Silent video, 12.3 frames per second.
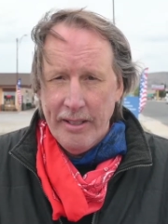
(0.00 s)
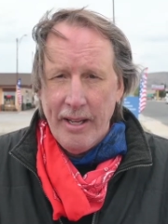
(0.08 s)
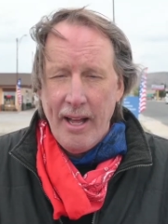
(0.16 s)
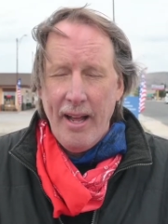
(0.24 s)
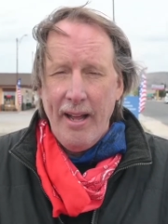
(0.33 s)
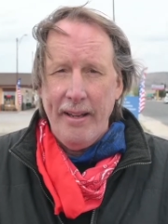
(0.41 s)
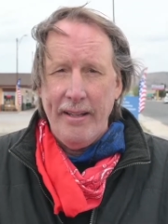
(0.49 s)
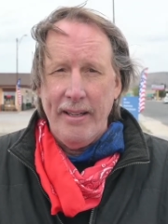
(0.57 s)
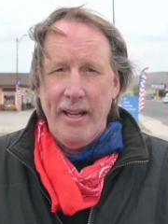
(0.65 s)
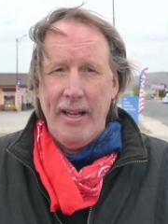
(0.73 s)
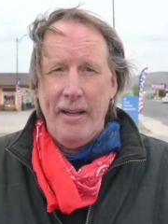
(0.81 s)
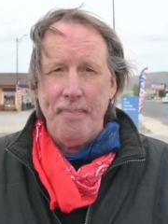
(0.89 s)
I,
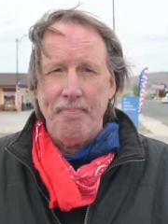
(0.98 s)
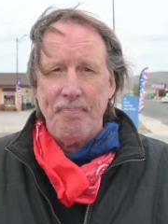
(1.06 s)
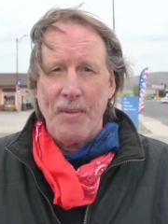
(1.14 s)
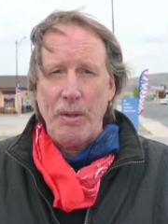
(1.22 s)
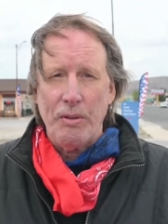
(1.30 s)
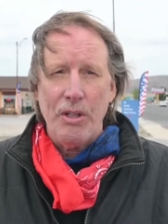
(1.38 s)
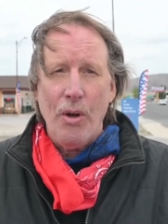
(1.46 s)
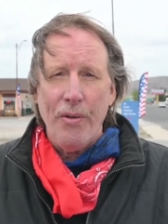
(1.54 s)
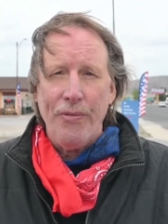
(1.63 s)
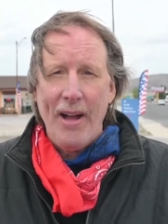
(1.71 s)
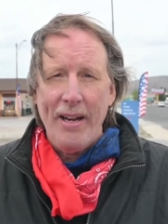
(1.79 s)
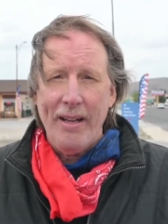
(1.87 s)
uh, I was
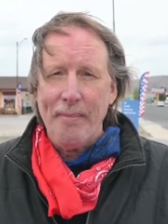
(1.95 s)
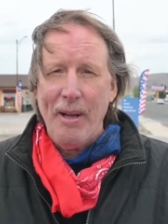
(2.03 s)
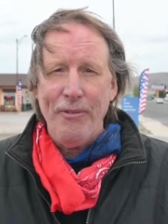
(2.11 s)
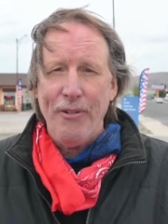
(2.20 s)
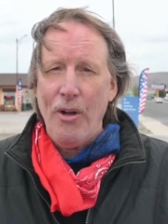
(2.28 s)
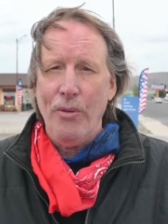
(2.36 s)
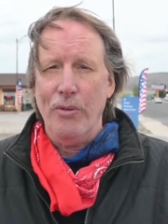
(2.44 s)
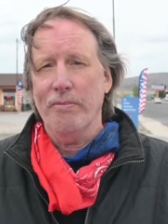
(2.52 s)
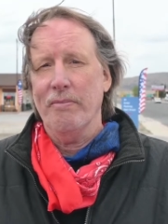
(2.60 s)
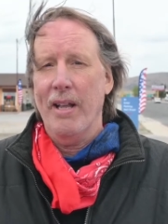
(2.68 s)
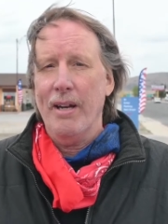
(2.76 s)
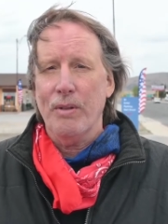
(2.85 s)
notified on my phone
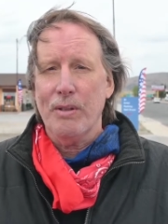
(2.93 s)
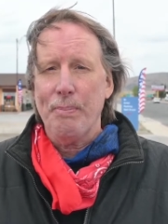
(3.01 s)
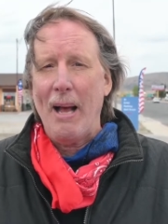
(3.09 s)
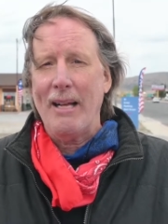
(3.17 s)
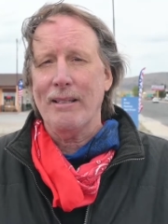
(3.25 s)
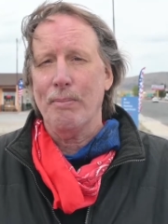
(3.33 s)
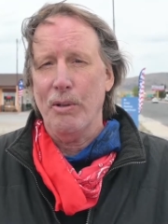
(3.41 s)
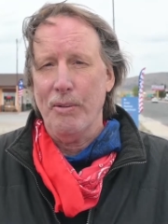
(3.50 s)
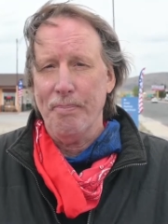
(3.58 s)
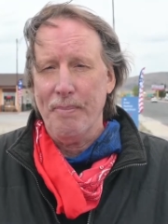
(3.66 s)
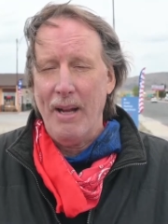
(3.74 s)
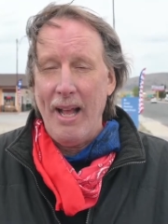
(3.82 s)
that it was possible.
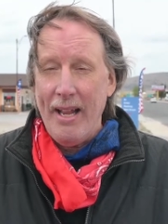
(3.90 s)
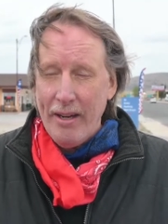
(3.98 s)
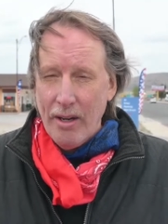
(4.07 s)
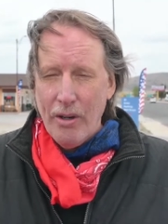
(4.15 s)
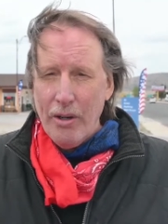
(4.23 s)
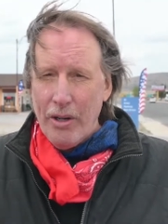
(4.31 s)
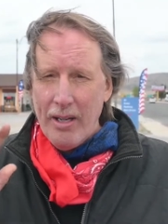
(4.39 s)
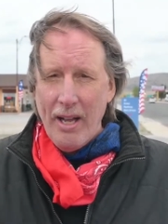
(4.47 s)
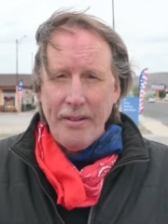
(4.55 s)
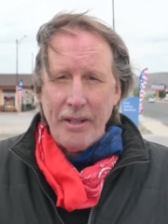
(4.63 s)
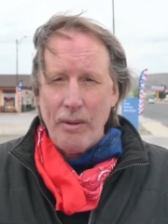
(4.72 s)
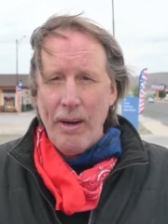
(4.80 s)
I had heard it
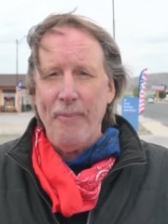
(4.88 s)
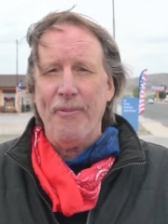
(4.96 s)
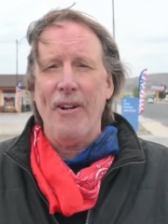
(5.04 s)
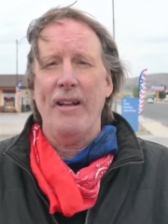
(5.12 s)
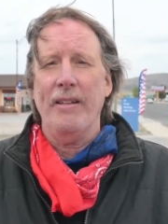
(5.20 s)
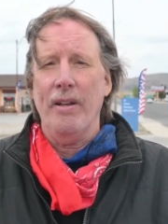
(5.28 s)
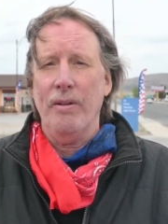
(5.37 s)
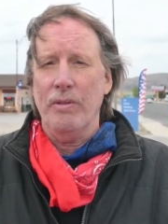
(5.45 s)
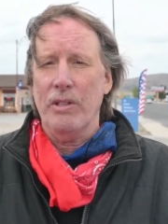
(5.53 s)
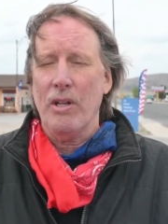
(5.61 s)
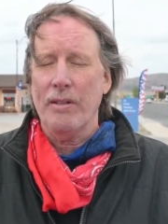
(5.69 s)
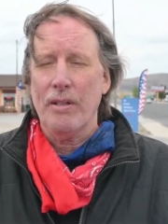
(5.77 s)
on the grapevine that it
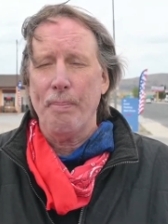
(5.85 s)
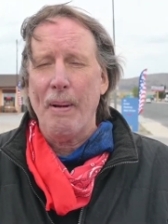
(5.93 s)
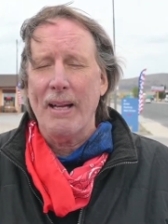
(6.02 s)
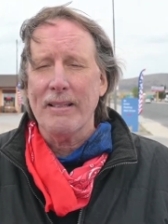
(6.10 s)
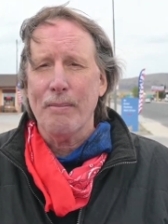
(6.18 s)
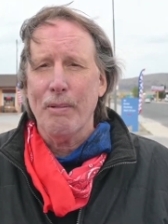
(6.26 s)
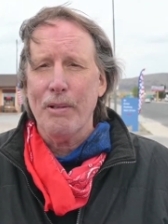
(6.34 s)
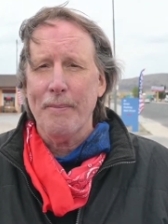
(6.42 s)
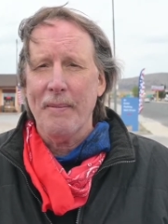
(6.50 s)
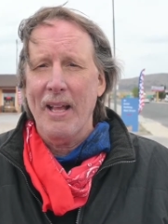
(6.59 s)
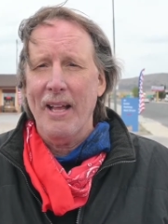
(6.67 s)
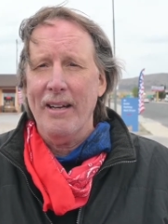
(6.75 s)
was also possible.
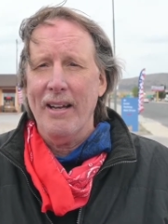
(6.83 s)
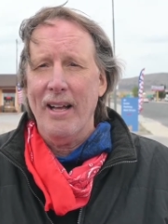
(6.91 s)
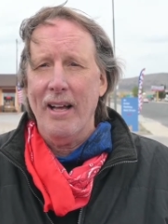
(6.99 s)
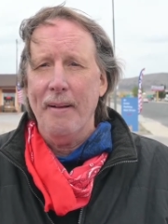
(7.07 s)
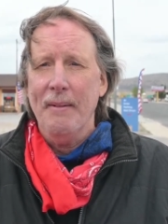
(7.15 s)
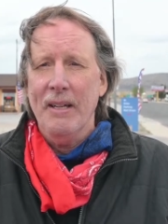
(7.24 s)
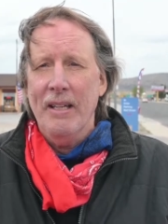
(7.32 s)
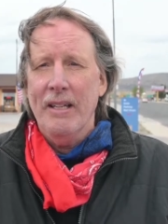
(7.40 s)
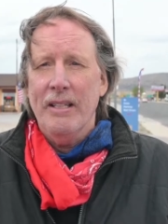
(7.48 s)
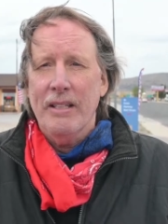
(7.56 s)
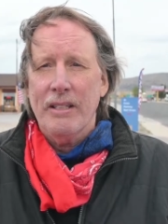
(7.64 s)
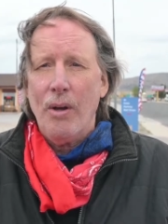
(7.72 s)
And
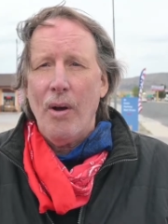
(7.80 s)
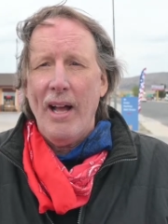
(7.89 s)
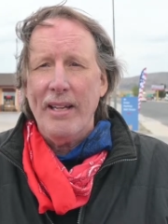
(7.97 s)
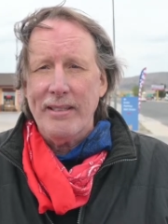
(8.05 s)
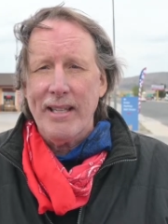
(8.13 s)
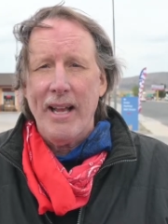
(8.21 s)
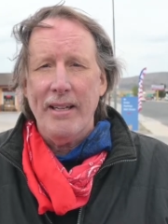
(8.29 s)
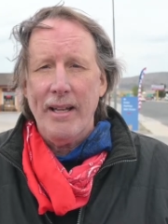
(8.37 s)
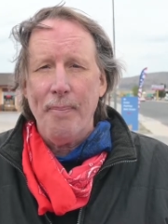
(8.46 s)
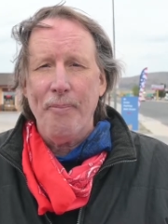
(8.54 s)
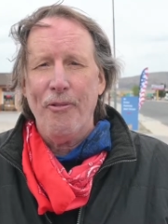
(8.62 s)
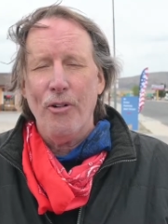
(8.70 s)
uh, so I signed
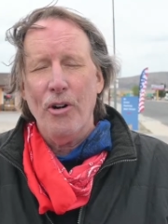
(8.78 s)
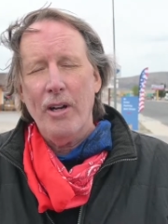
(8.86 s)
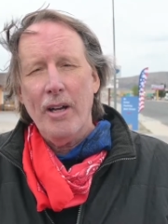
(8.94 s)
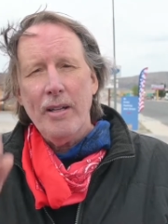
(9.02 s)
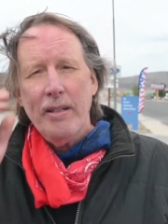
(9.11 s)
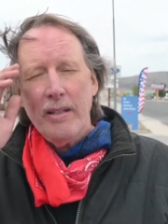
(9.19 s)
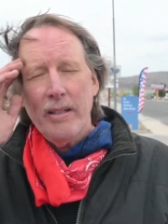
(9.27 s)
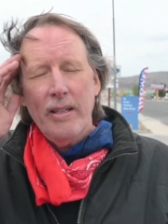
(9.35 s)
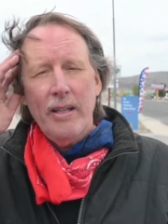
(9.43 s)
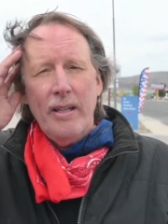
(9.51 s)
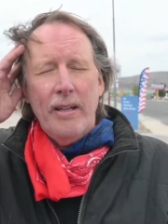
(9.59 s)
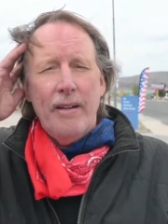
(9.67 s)
up for
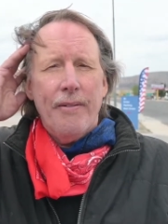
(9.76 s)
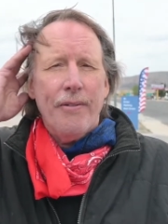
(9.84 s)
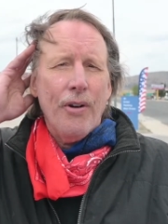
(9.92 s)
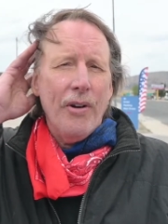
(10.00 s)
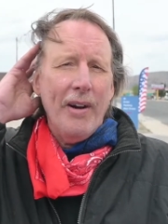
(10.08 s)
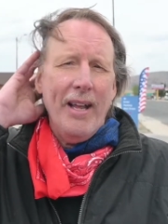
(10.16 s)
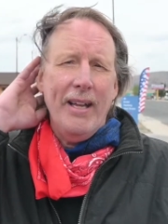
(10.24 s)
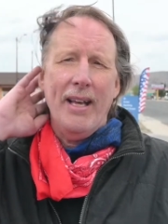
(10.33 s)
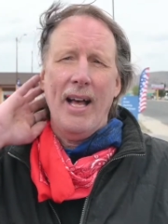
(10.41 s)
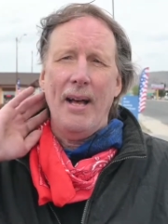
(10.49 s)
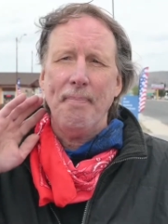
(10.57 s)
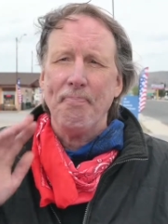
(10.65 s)
a, for a,
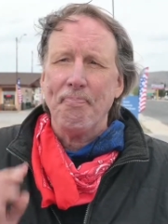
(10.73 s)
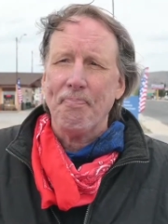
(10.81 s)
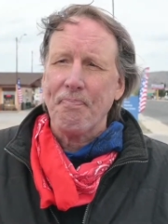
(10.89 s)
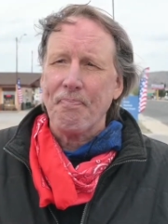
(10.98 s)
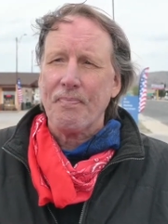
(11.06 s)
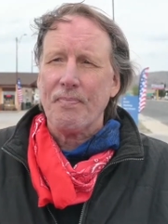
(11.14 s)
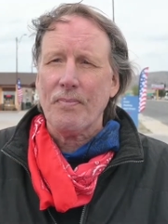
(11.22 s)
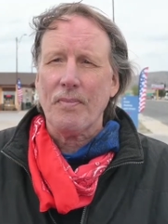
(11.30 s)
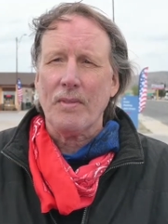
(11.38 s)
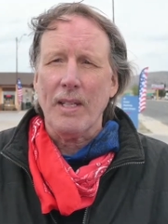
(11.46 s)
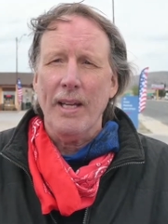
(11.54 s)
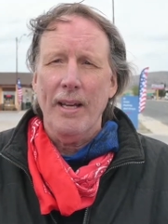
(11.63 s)
uh,
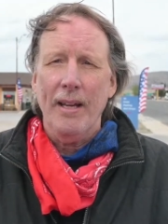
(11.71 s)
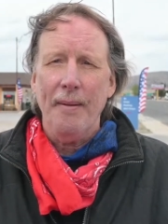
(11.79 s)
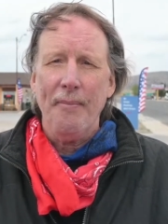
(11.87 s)
a,